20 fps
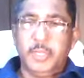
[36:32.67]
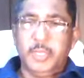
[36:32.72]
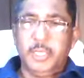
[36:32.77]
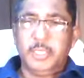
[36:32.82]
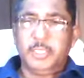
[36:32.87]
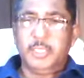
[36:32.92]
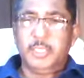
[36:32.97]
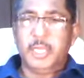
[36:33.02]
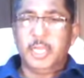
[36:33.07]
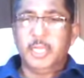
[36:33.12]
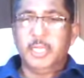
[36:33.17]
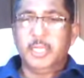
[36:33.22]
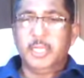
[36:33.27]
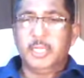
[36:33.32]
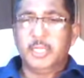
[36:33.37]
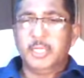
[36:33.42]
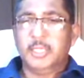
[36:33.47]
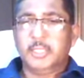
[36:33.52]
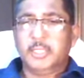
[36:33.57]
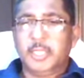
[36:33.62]
it shall, it,
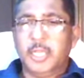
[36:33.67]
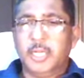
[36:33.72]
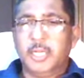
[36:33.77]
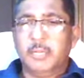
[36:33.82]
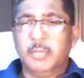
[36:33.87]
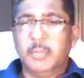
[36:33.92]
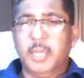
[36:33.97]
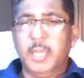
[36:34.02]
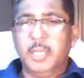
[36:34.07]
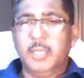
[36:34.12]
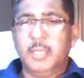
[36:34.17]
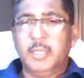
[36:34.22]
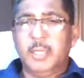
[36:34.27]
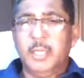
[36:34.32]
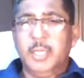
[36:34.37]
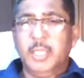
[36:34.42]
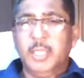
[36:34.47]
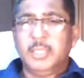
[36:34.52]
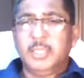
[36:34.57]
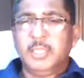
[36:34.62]
it shall remain
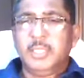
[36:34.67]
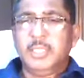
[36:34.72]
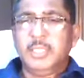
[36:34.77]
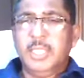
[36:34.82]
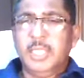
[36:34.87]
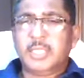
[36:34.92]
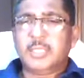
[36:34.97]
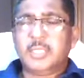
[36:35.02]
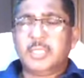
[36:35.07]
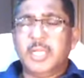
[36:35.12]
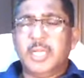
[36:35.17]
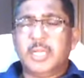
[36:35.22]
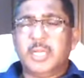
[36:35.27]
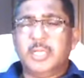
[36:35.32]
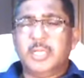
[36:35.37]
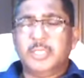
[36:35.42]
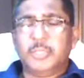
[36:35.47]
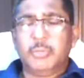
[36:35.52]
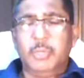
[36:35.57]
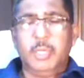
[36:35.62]
just a
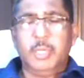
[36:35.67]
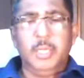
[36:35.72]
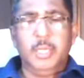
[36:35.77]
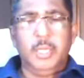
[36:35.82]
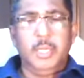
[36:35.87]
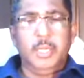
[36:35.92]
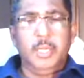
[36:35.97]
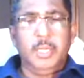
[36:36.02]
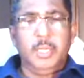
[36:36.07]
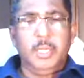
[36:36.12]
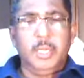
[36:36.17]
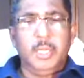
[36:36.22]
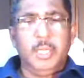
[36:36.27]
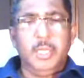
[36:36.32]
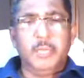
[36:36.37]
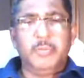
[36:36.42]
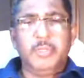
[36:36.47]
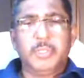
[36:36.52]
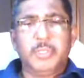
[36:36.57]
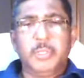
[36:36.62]
ritual
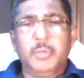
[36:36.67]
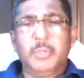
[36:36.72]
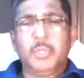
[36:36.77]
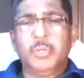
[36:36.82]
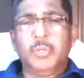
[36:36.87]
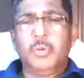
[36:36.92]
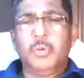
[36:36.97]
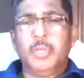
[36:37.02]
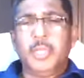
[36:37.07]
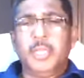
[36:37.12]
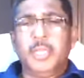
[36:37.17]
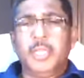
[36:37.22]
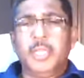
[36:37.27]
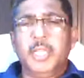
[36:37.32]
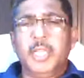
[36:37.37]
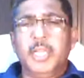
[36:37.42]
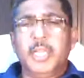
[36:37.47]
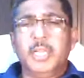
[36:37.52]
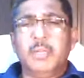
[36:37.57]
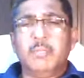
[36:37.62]
uh, without doing
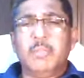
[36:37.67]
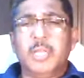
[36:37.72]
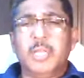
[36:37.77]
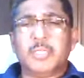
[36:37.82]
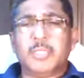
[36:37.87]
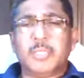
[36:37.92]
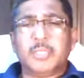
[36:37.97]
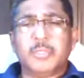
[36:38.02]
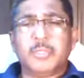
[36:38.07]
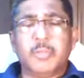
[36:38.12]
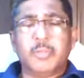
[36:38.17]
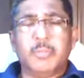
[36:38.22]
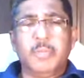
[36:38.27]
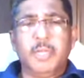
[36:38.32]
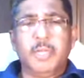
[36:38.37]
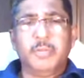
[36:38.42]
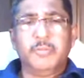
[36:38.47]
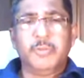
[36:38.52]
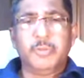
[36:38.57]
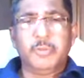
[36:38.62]
any blessings or
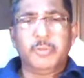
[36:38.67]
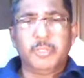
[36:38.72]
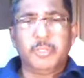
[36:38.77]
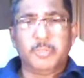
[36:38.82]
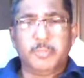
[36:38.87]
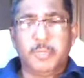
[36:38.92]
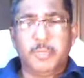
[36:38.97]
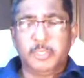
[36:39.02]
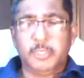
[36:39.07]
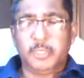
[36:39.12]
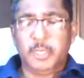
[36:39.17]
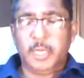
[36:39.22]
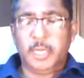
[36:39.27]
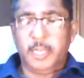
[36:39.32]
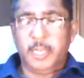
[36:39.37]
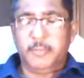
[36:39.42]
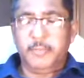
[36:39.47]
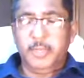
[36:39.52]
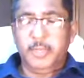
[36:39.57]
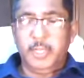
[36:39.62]
benefit to his personal
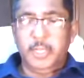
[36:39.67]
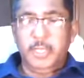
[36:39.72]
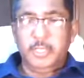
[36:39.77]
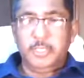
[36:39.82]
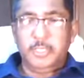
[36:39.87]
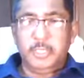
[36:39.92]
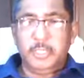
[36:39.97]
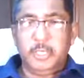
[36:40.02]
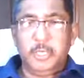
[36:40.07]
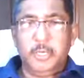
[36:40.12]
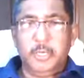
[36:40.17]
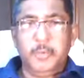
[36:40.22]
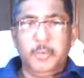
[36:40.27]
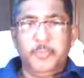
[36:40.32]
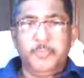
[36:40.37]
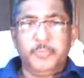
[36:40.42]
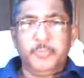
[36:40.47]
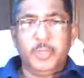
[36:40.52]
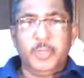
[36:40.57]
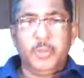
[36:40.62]
life. So,
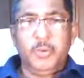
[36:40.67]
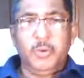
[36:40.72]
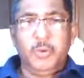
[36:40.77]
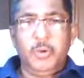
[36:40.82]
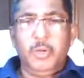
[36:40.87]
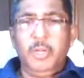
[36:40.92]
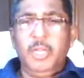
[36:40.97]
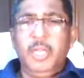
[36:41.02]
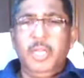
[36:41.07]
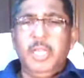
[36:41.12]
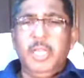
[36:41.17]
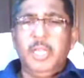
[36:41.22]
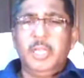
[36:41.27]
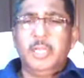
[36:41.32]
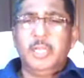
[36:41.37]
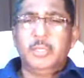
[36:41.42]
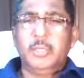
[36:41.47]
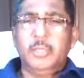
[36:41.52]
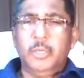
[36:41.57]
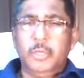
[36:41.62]
only
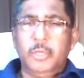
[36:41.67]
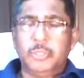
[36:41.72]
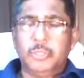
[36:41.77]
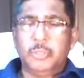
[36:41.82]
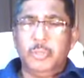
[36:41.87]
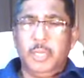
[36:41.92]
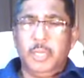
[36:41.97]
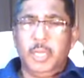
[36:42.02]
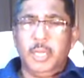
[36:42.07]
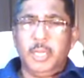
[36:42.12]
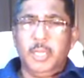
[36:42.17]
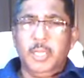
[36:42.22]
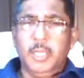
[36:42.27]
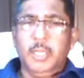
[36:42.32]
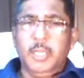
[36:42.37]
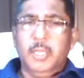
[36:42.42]
those who are